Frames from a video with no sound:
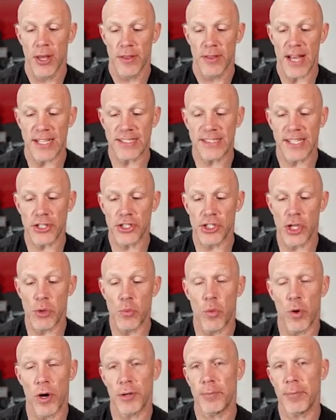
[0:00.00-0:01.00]
That's actually
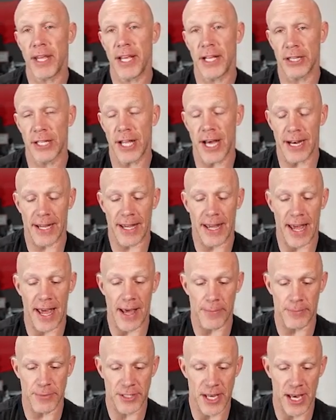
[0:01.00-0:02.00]
won me a lot of
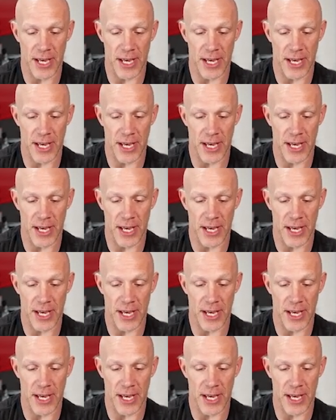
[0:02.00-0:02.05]
games.